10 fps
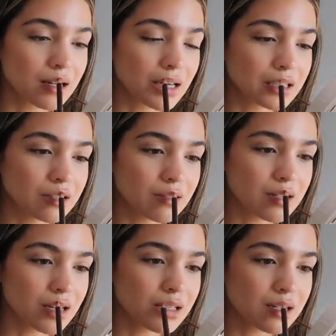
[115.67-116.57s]
I use
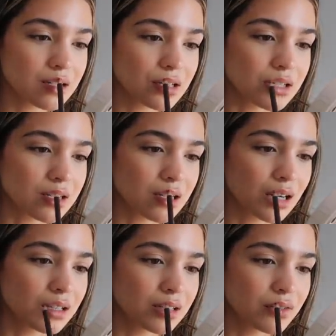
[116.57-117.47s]
it just to
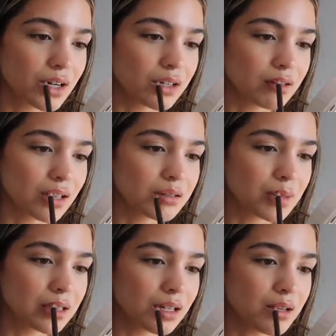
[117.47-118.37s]
kind of outline
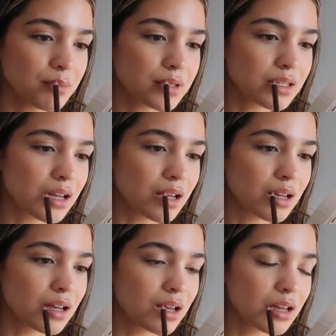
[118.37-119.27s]
my lips,
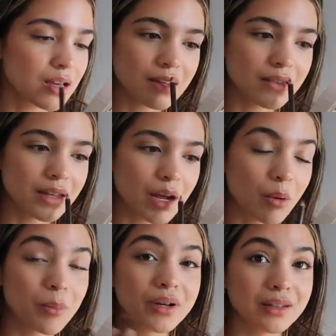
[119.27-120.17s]
and then
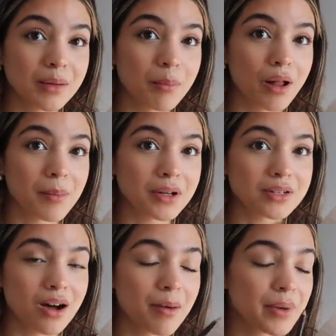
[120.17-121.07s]
I will put lip balm on
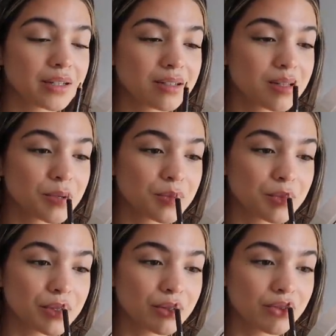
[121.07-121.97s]
top, and it's the most
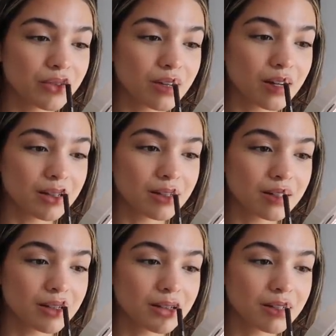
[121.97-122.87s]
beautiful color.